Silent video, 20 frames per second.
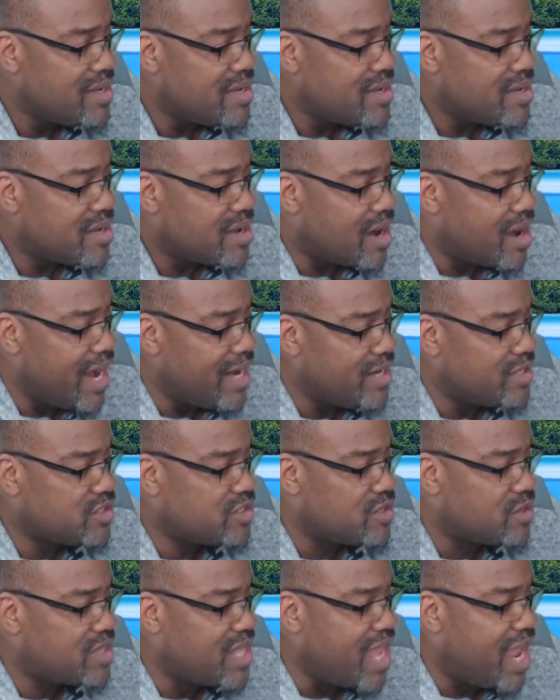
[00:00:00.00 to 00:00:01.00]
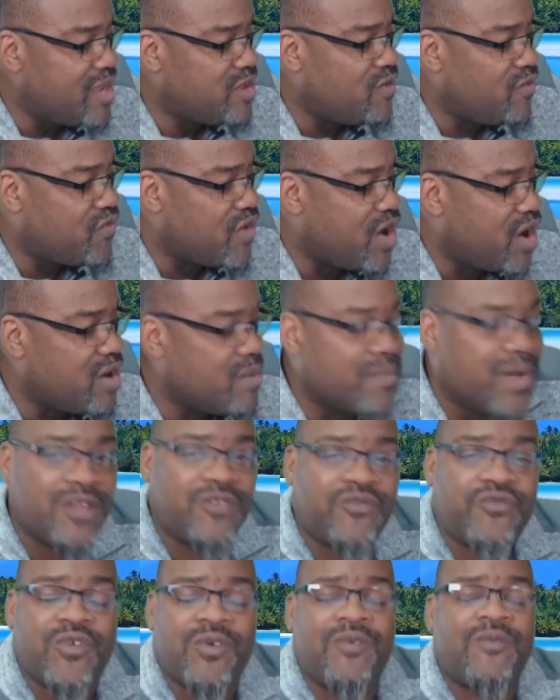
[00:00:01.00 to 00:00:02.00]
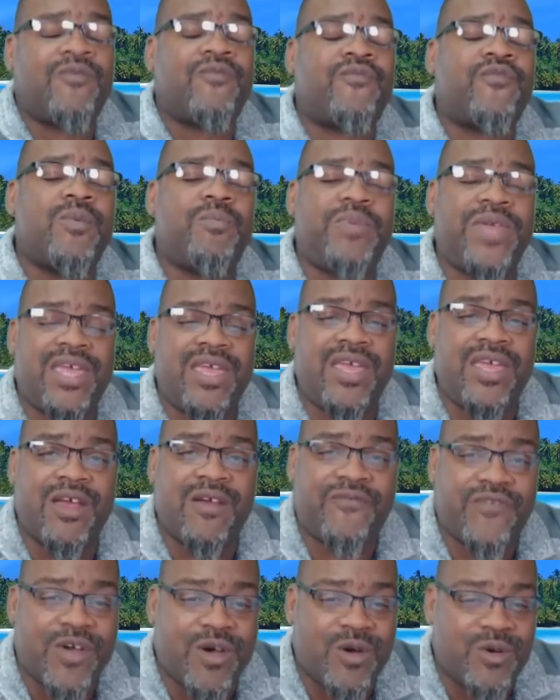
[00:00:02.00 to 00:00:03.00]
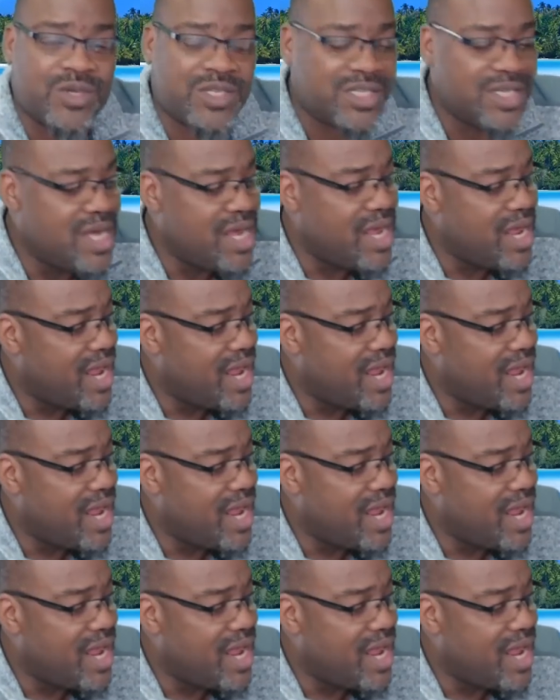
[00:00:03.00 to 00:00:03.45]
All right, so thank you very much for, for being here, folks.